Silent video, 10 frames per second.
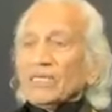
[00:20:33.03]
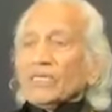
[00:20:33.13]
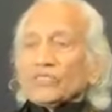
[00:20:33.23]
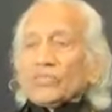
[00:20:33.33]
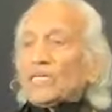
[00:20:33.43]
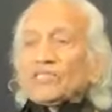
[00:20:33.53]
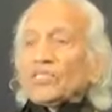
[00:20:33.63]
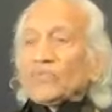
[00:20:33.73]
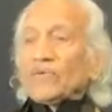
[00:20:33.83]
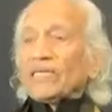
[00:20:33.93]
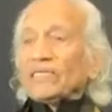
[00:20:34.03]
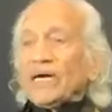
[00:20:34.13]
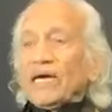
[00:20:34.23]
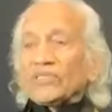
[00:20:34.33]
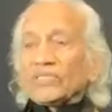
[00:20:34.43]
So that is why
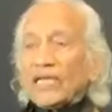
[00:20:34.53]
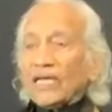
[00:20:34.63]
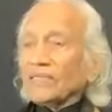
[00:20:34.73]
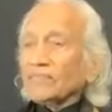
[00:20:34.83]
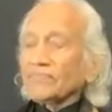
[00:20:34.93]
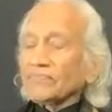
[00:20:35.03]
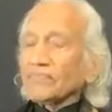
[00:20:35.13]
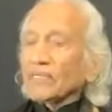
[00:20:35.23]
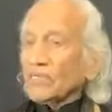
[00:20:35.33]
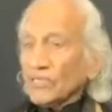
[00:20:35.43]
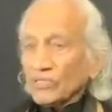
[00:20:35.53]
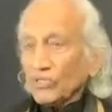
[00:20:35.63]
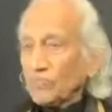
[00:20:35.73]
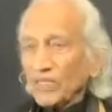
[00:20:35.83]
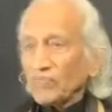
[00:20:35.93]
I say to
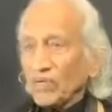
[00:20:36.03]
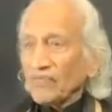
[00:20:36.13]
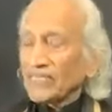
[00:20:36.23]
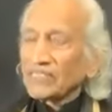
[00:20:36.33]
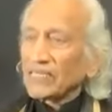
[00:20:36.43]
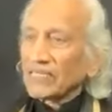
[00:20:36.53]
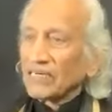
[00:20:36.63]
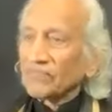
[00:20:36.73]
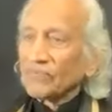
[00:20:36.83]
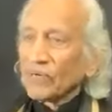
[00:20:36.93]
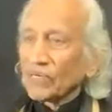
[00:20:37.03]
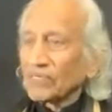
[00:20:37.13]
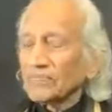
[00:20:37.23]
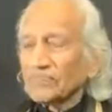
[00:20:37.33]
people when they come for